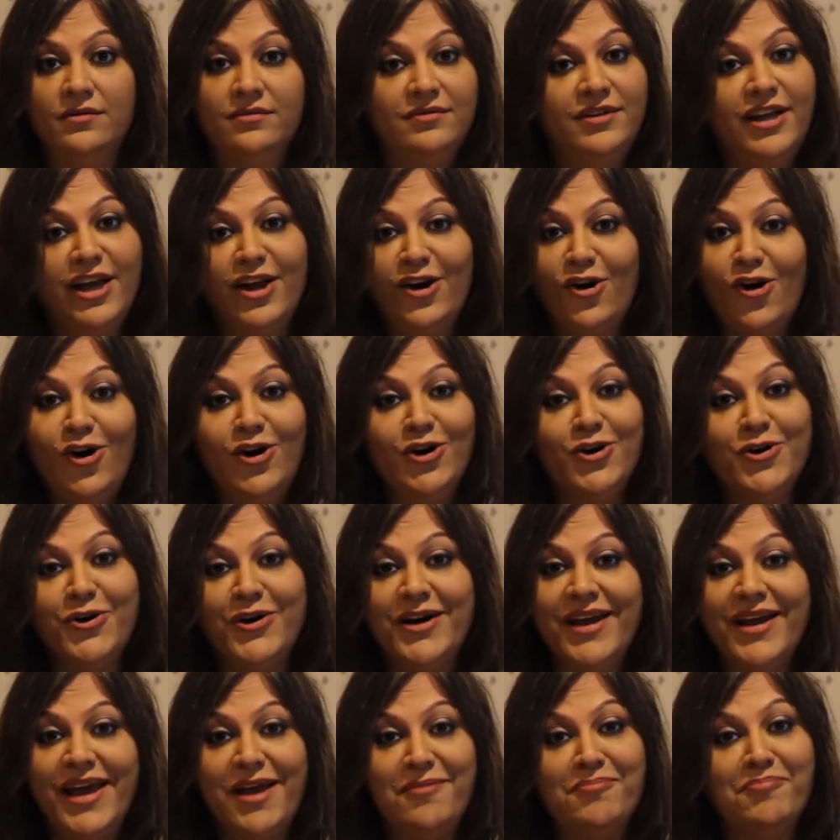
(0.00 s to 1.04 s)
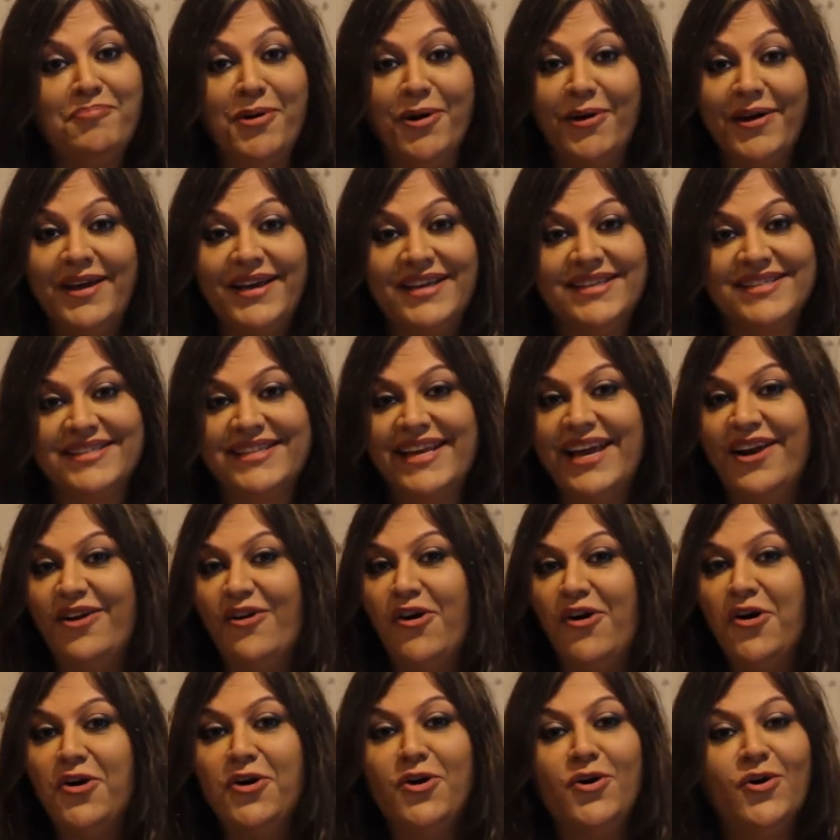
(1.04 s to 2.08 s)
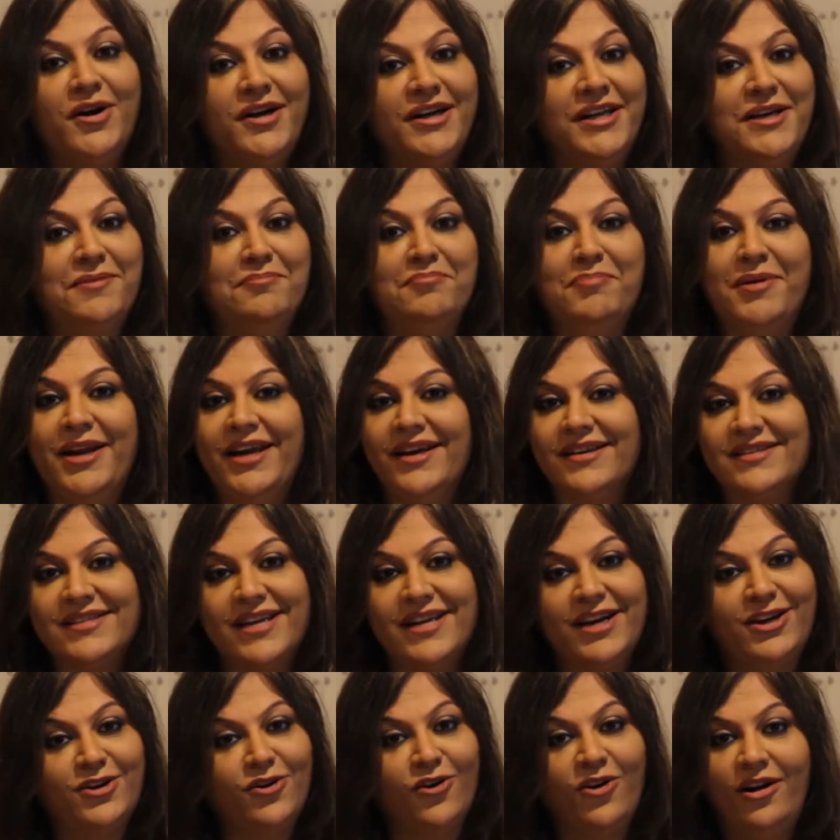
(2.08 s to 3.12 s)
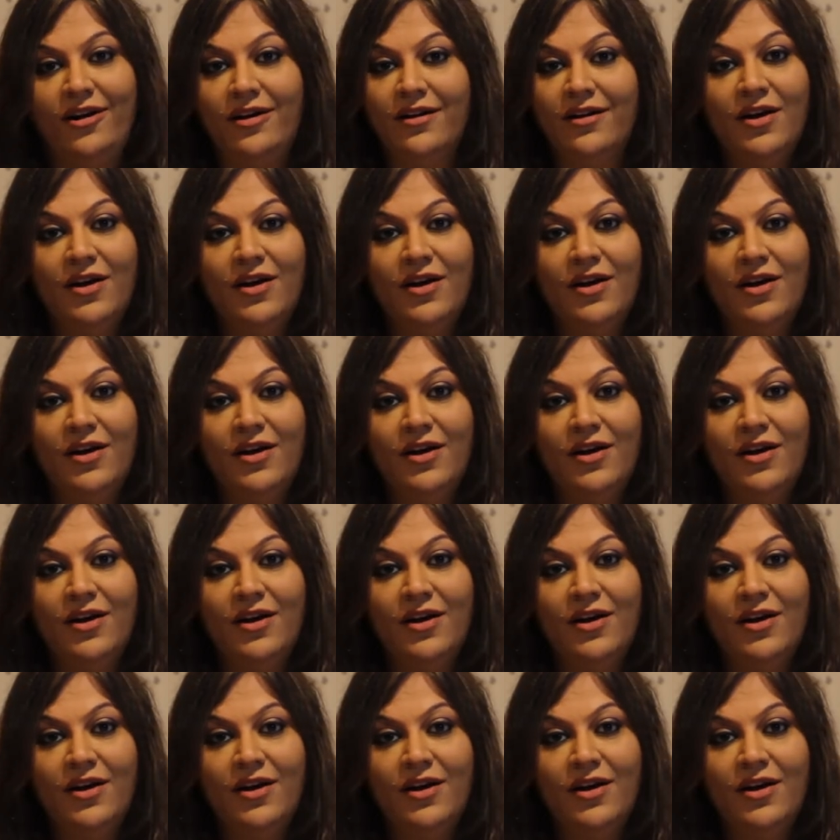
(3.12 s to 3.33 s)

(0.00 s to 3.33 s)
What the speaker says: They are not good employees. They are not good team players at all.